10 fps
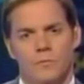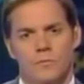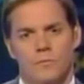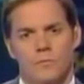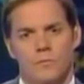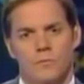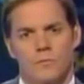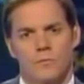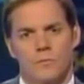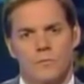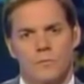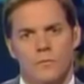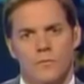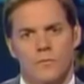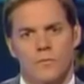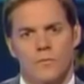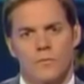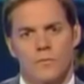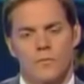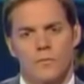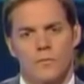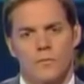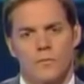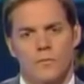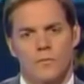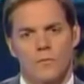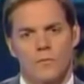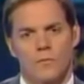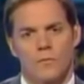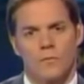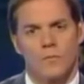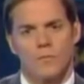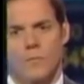(silent)